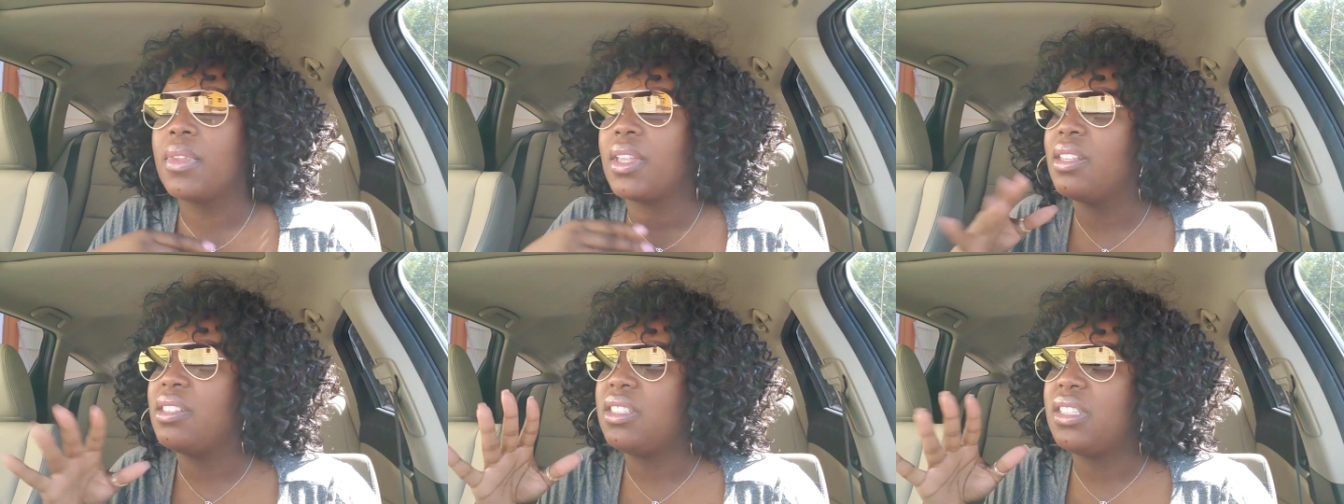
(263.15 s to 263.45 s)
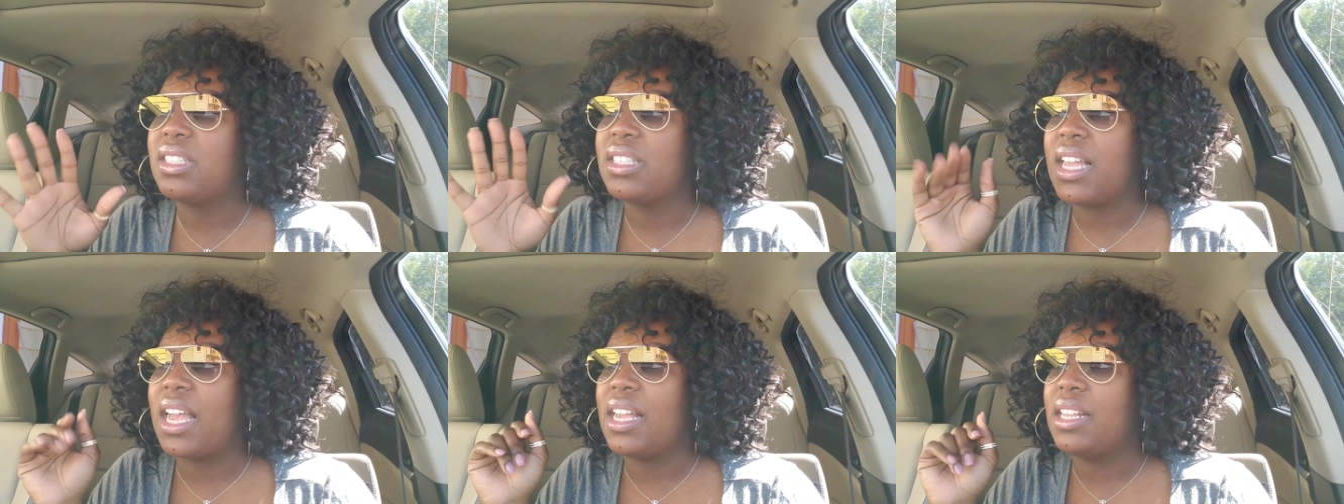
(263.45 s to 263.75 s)
it's
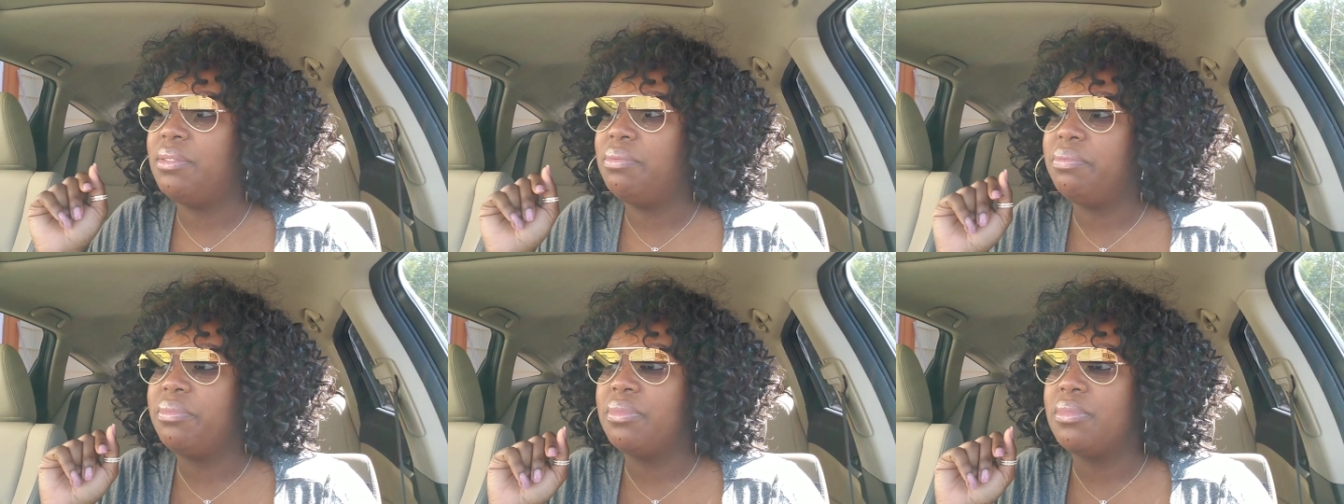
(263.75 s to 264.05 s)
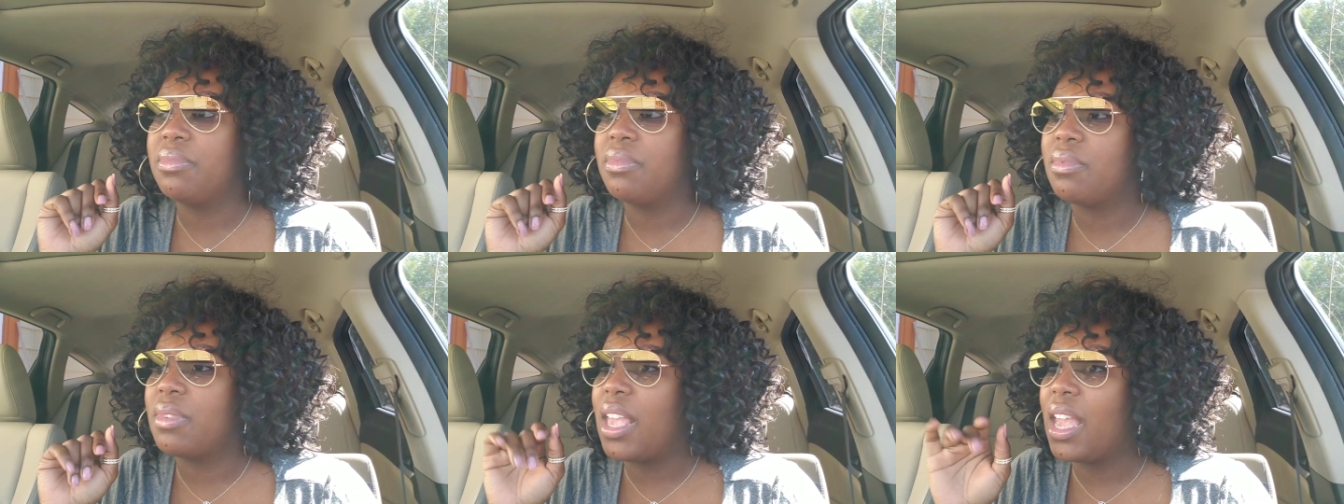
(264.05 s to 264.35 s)
just that
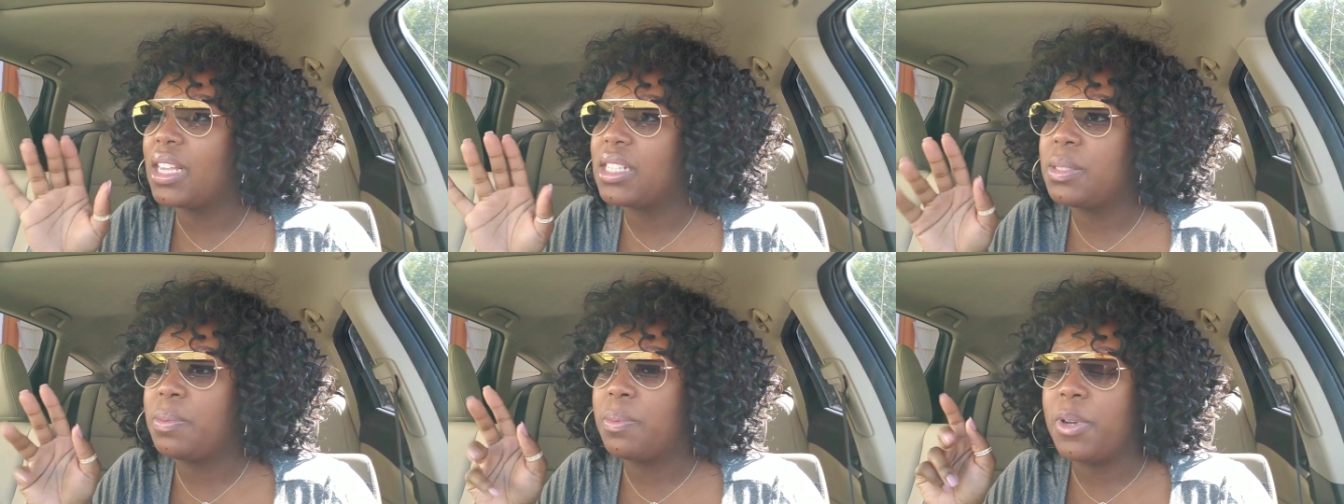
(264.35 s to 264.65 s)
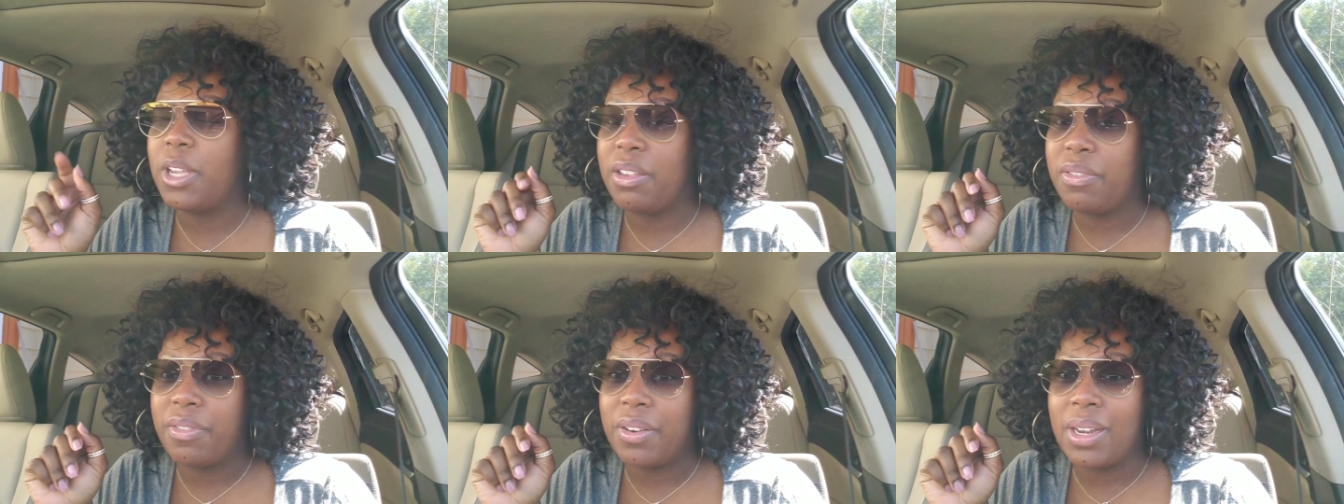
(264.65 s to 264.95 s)

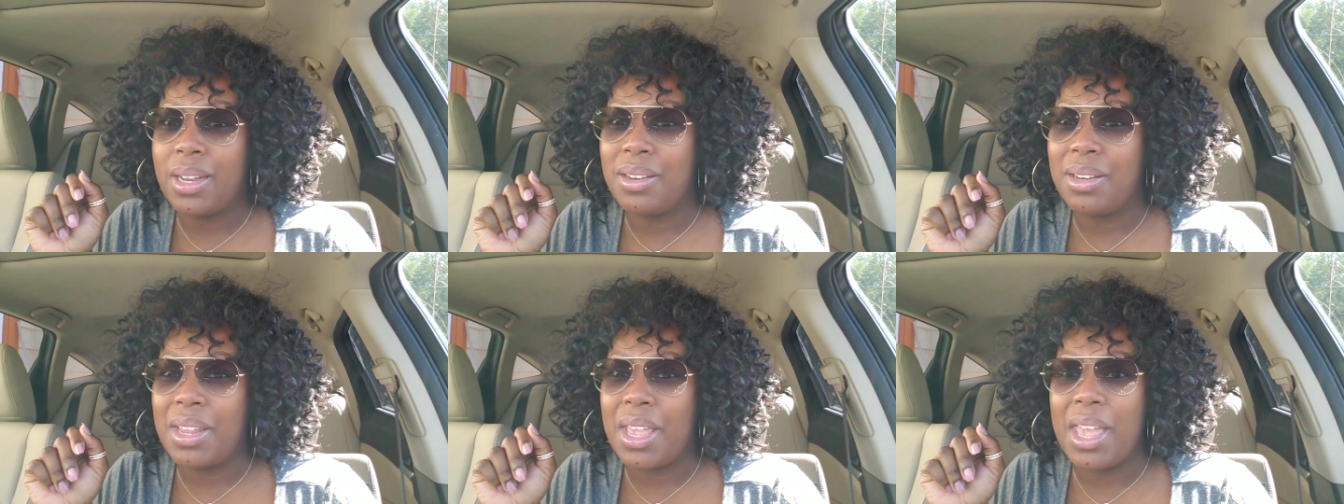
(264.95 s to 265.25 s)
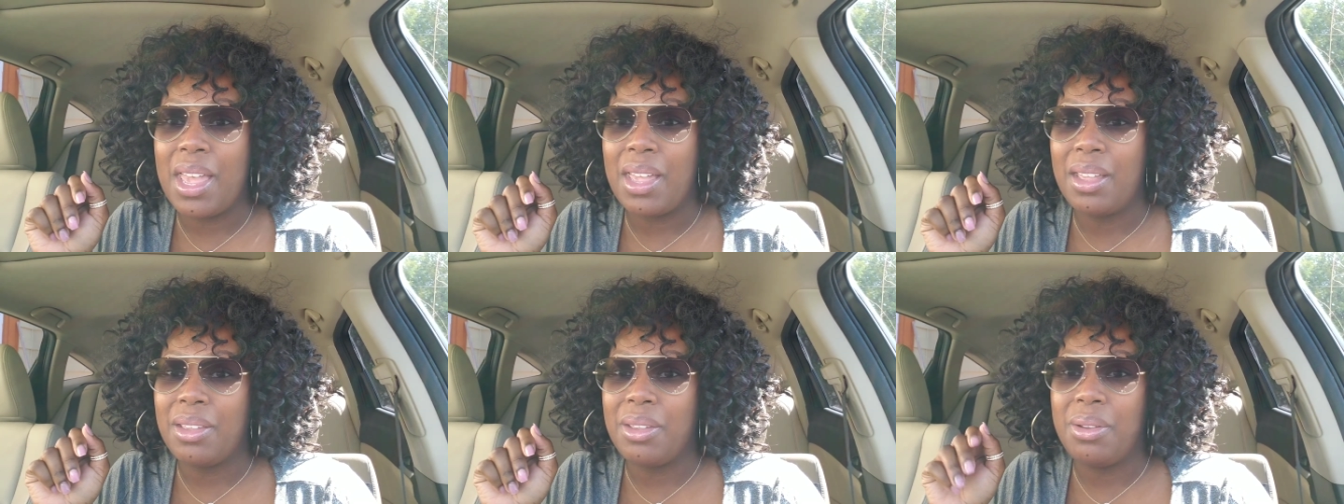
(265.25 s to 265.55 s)
ex-boyfriend that,